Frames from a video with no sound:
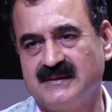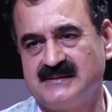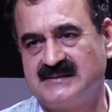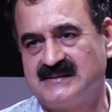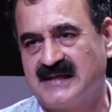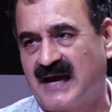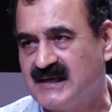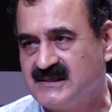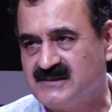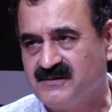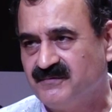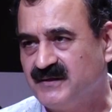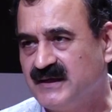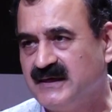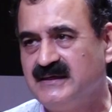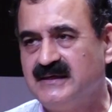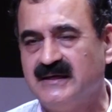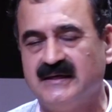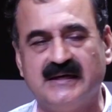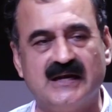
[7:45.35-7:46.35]
Given the
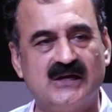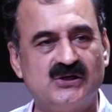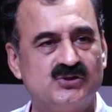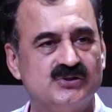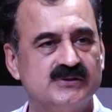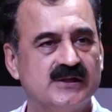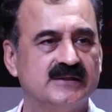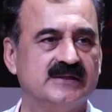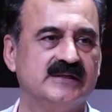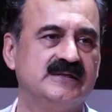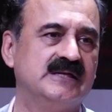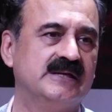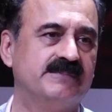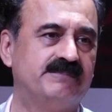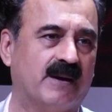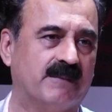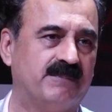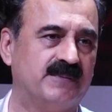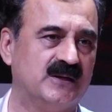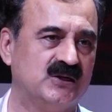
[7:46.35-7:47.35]
size of the Indian
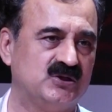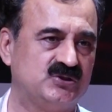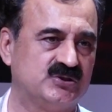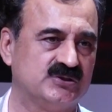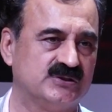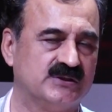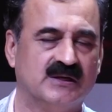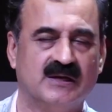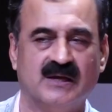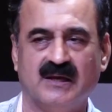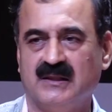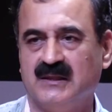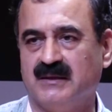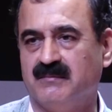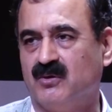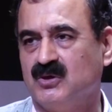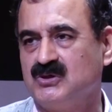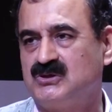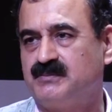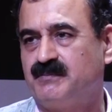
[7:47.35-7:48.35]
nation and the Indian
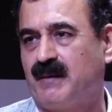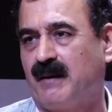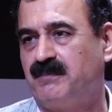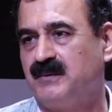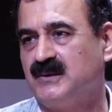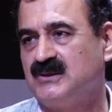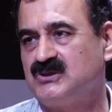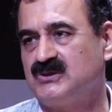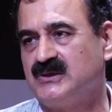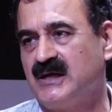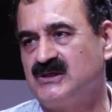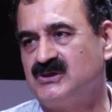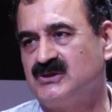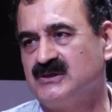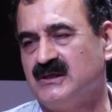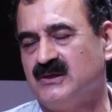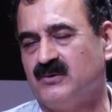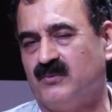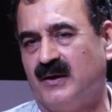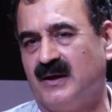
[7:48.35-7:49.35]
population, the most
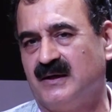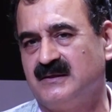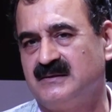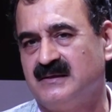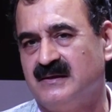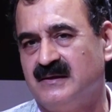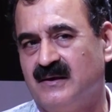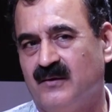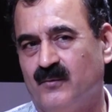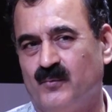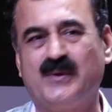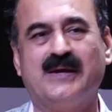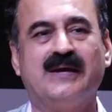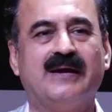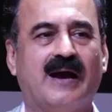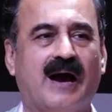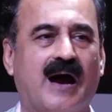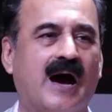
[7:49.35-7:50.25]
populous nation in the world,